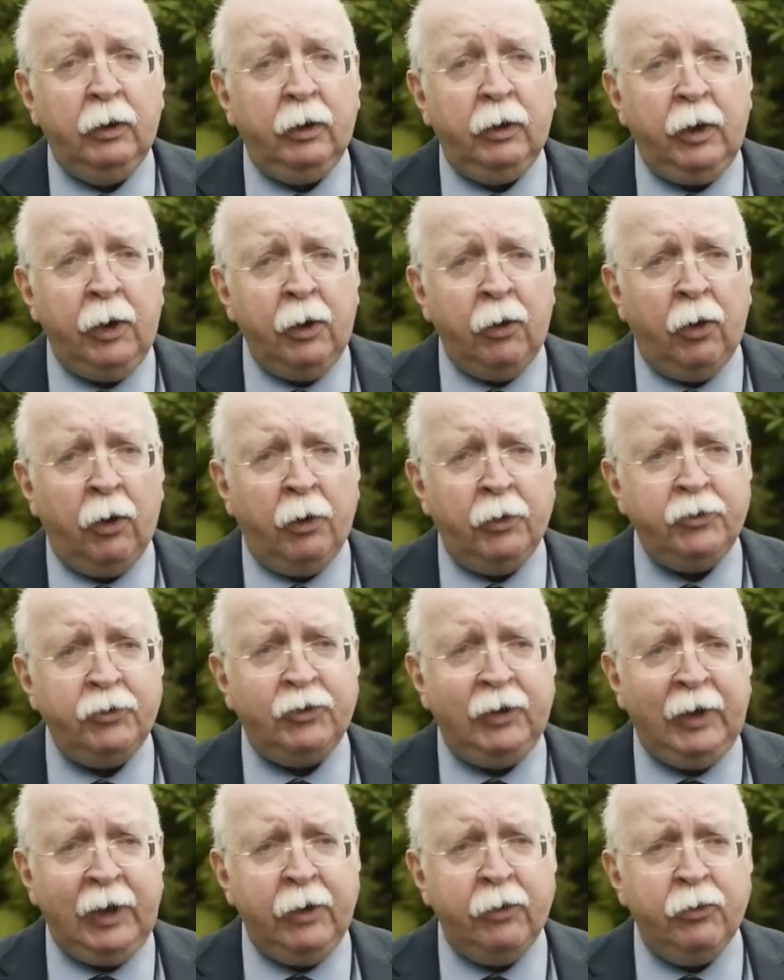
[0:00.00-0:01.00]
Iran's
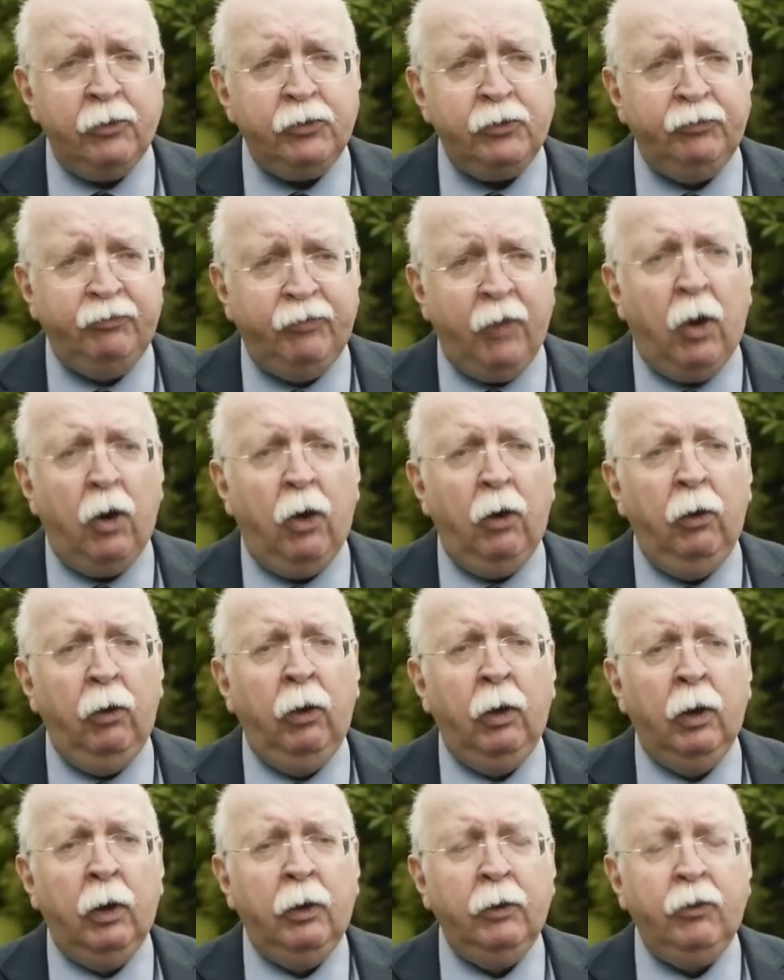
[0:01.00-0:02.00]
leaders vow
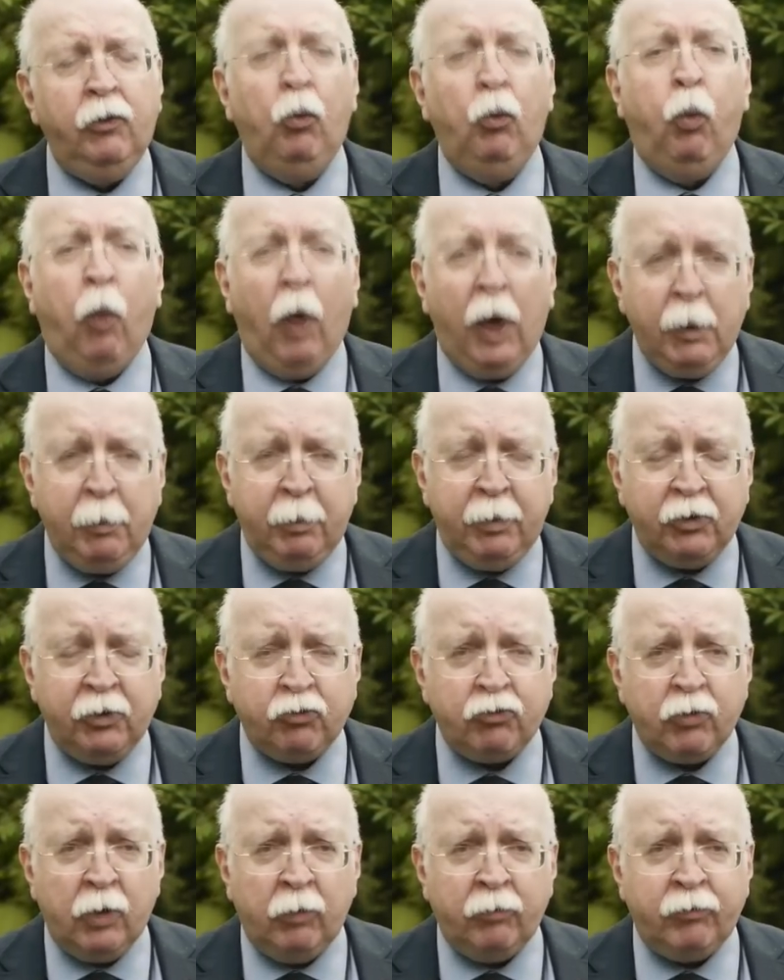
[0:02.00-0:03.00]
to wipe
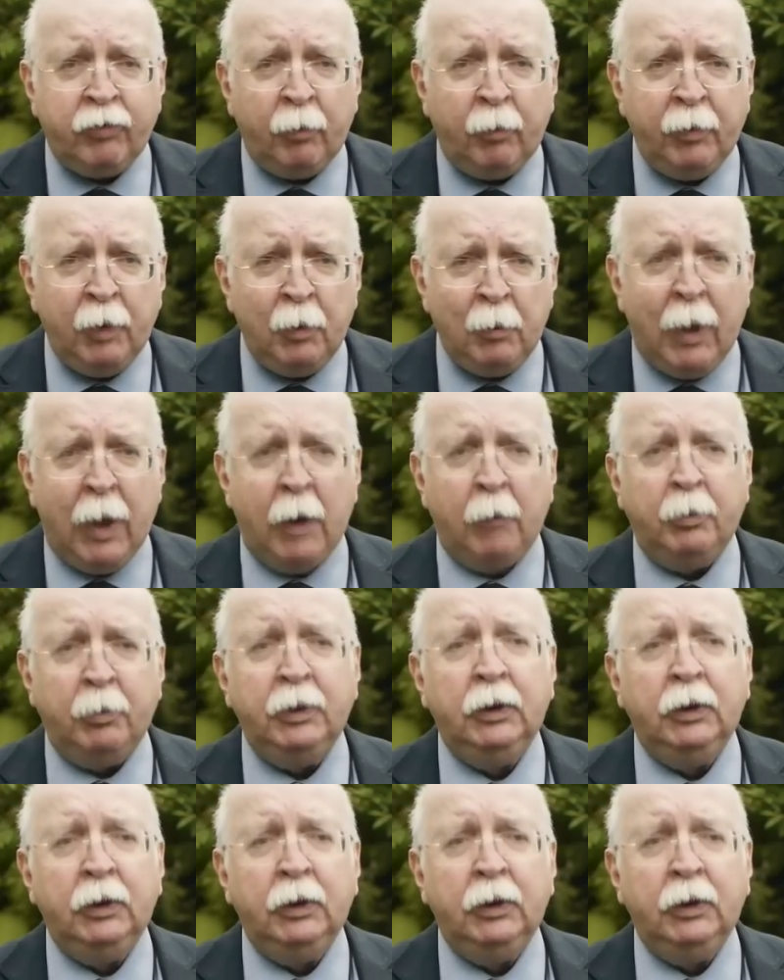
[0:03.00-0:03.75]
Israel from the map.